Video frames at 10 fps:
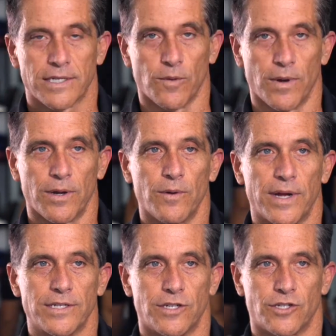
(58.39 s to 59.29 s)
Someone who
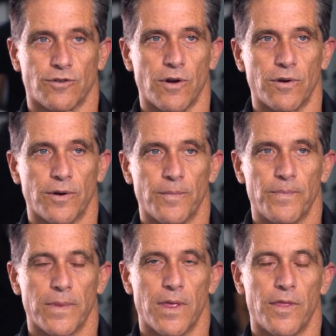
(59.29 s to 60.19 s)
has a stroke
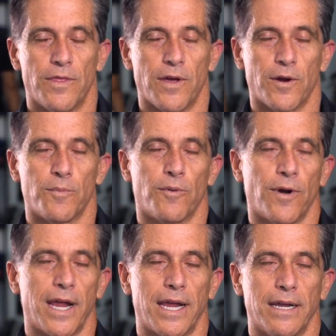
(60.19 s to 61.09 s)
their
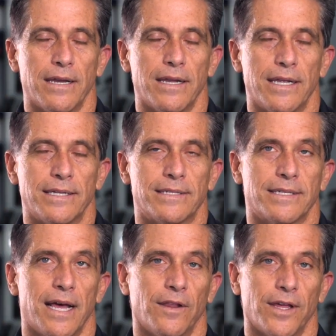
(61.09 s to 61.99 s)
brain is
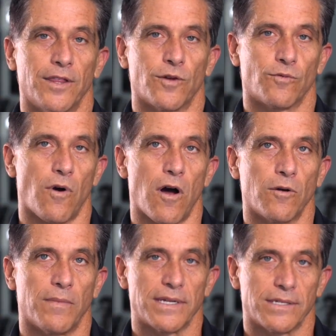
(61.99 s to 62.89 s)
telling the
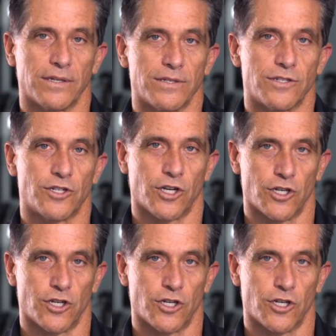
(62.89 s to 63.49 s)
wrong muscles to